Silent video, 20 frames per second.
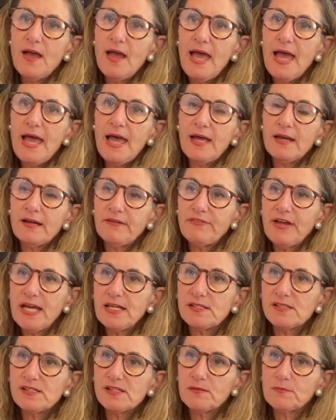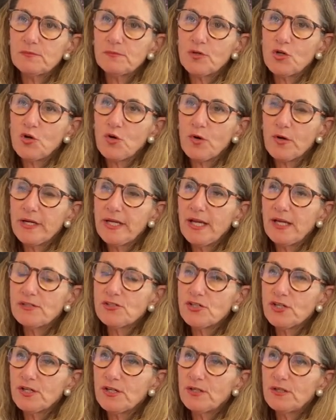and I've added some
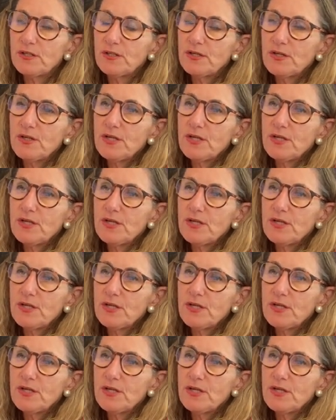coriander